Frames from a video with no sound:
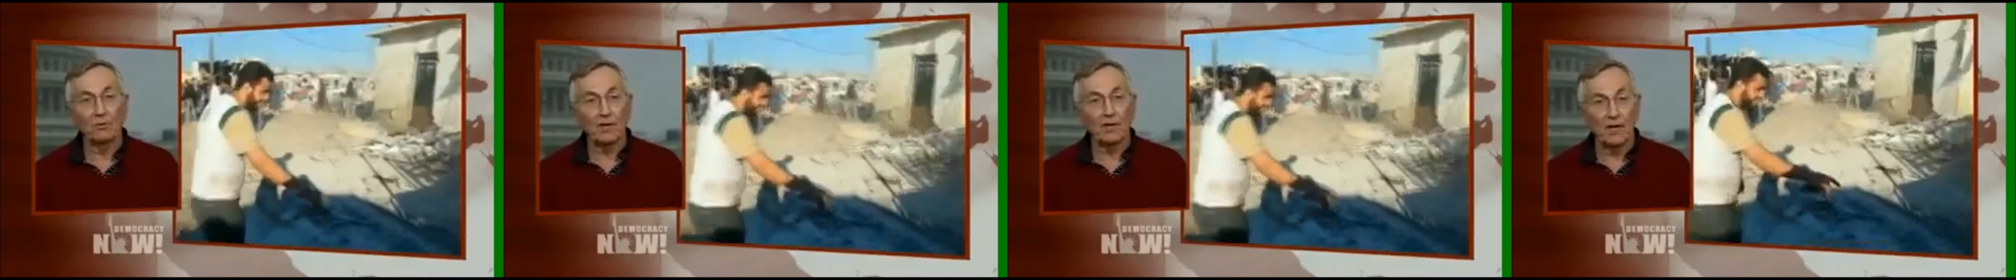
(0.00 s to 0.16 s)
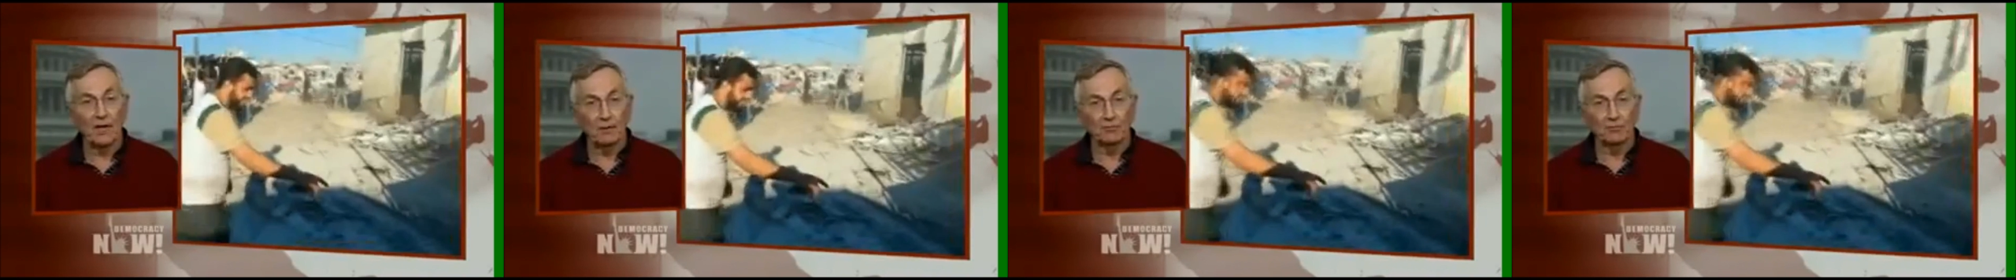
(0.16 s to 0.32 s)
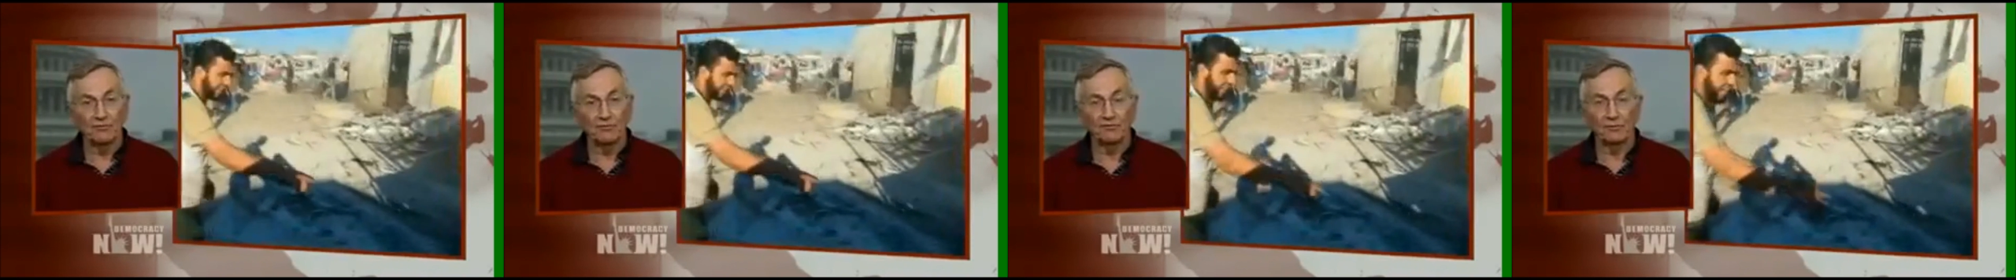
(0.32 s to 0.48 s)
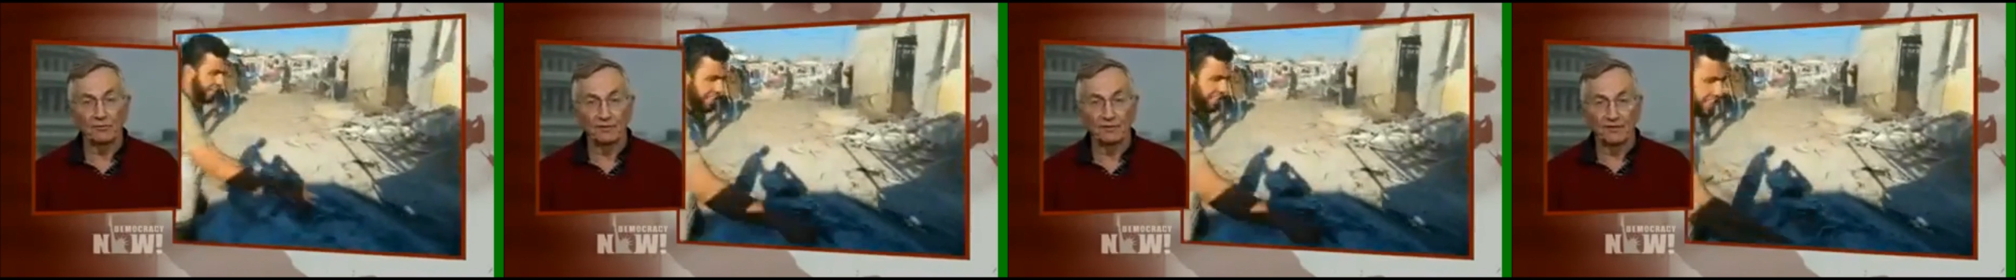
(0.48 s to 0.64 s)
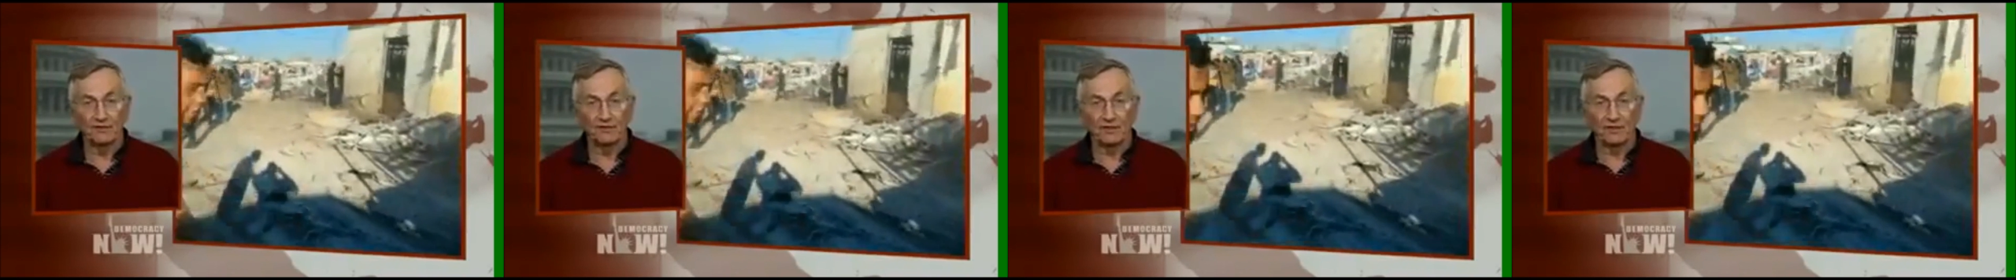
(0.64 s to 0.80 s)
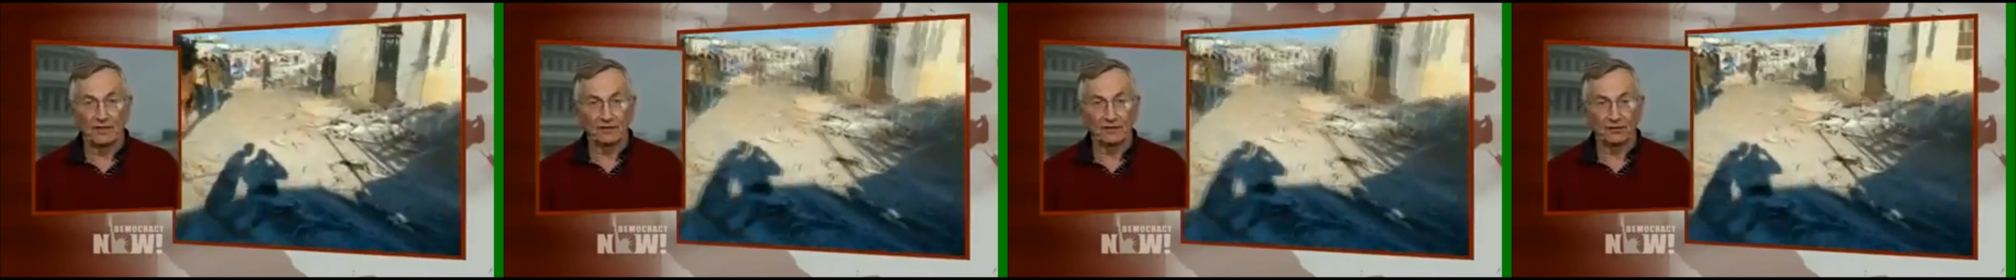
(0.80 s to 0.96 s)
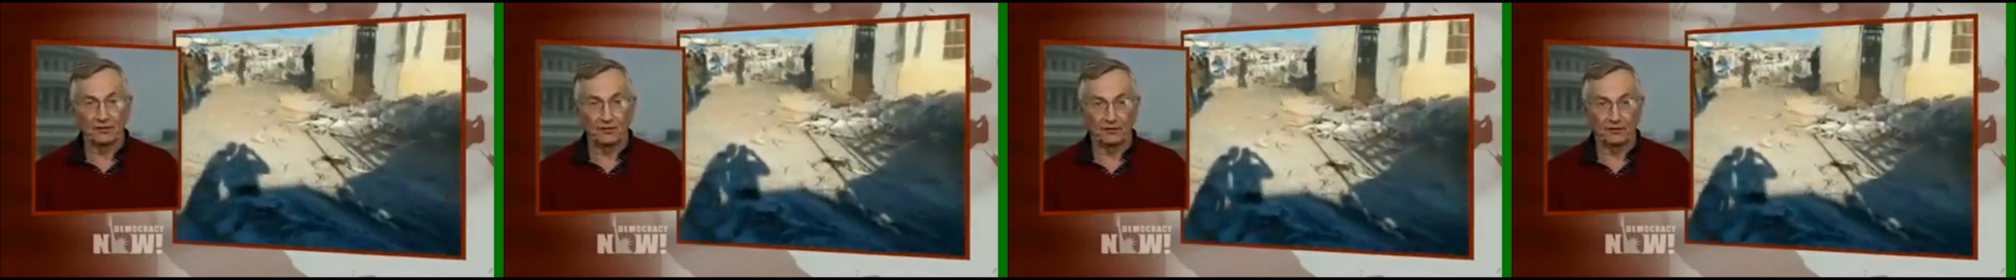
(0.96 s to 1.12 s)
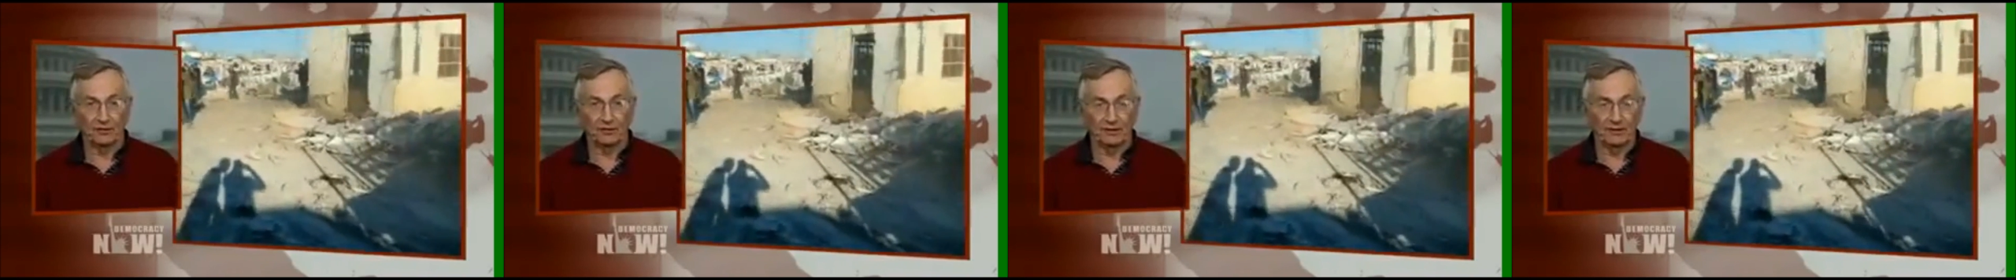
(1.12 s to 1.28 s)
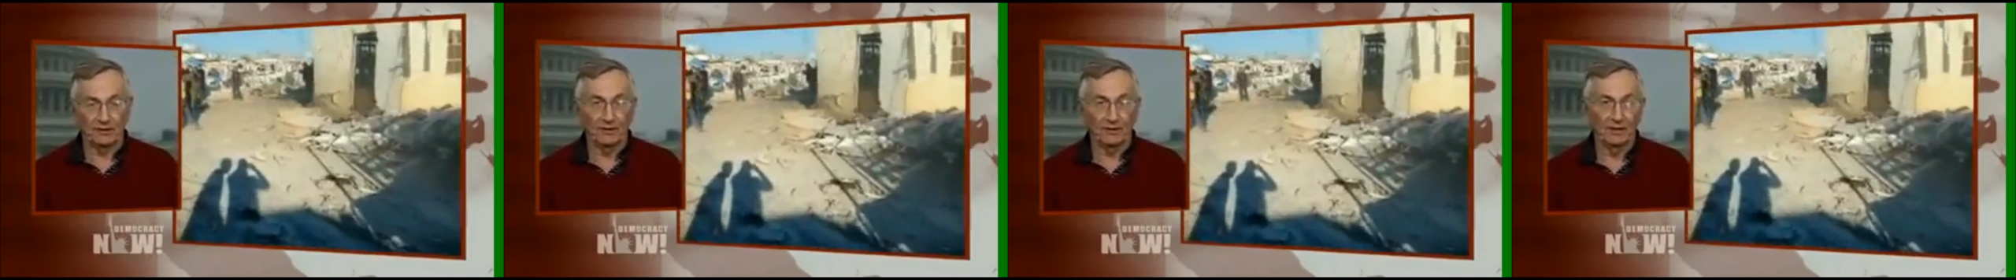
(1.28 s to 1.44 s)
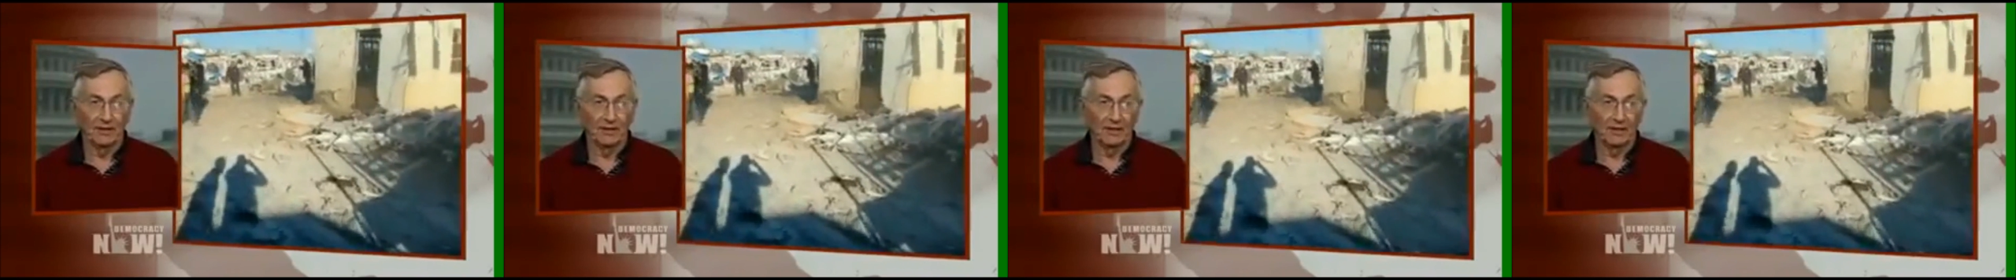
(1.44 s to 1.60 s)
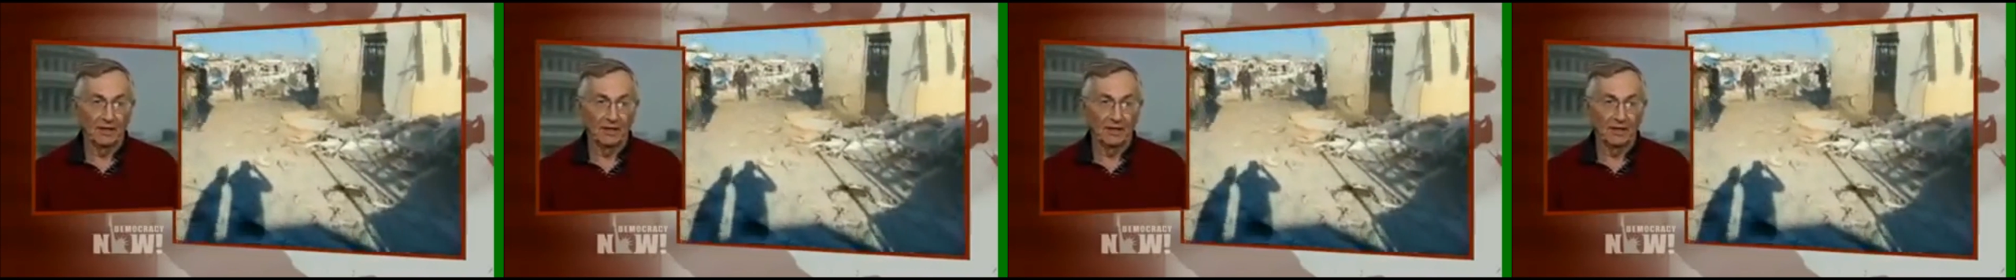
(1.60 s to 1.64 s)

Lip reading: comes from inside Turkey.